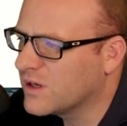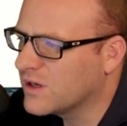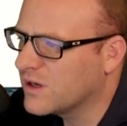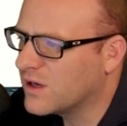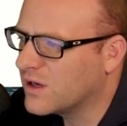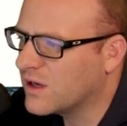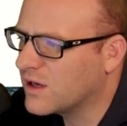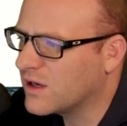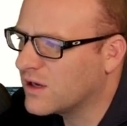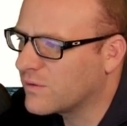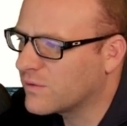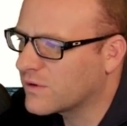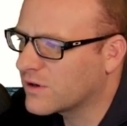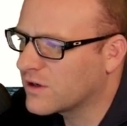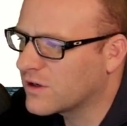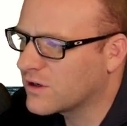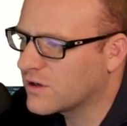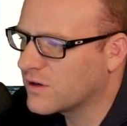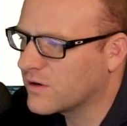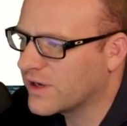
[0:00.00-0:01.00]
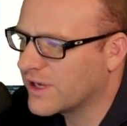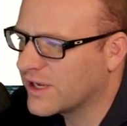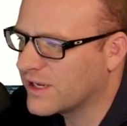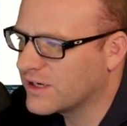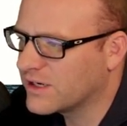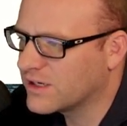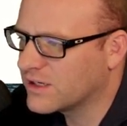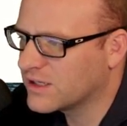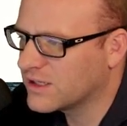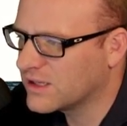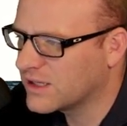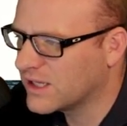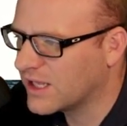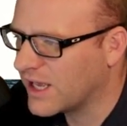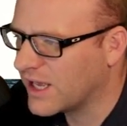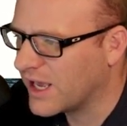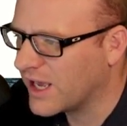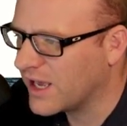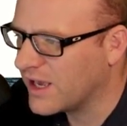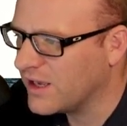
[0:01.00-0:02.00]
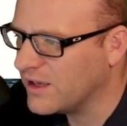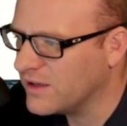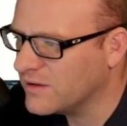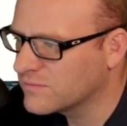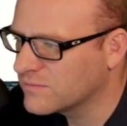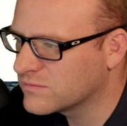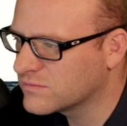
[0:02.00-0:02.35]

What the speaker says: We're going to go ahead and delay